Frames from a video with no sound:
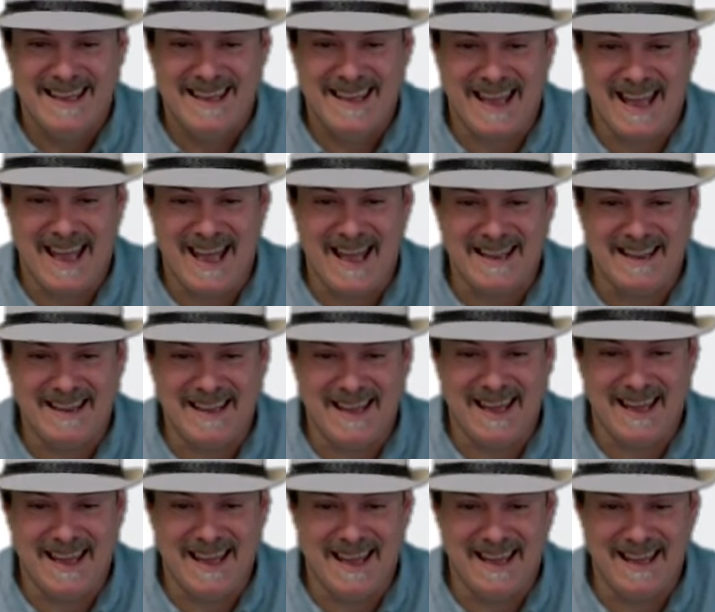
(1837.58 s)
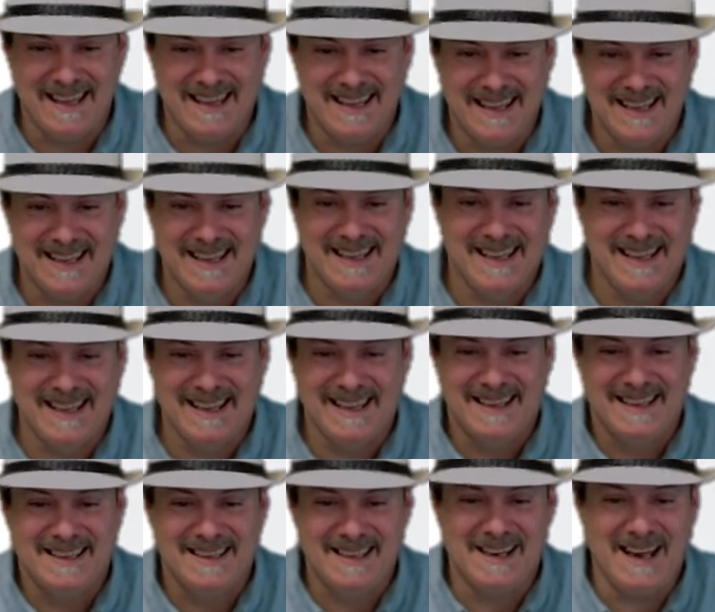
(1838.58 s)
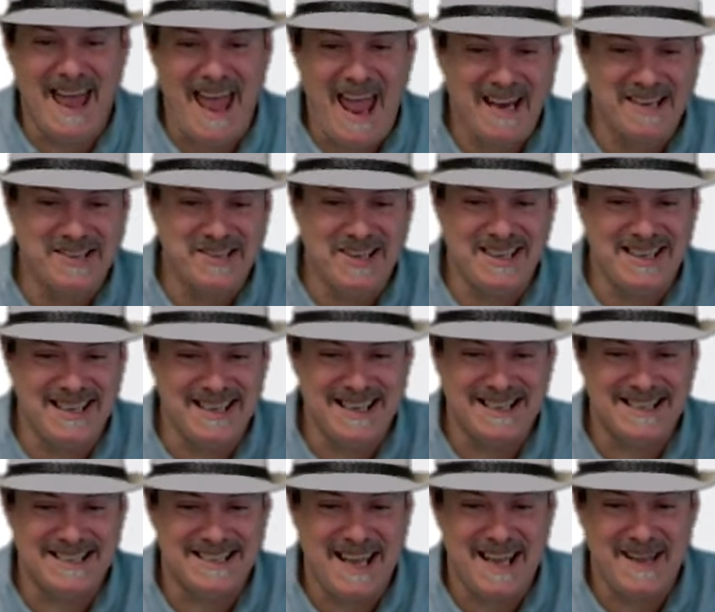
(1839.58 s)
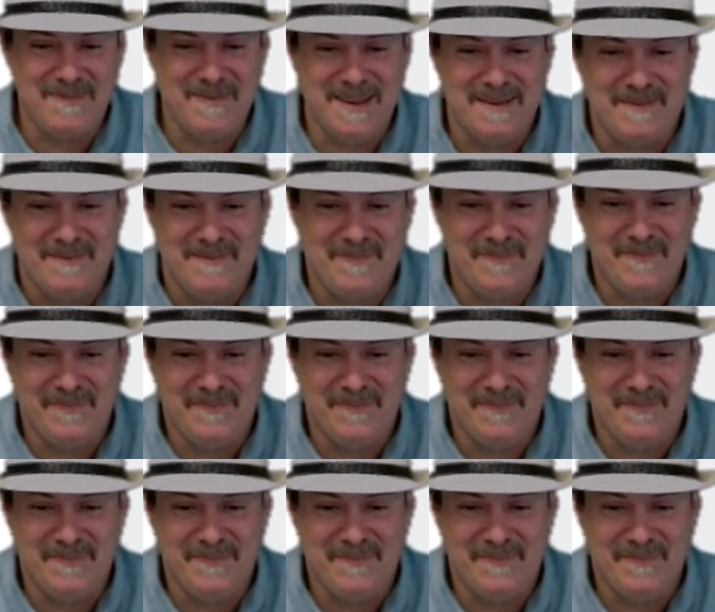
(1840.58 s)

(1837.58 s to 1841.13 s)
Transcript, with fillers: We got uh, little action and excitement.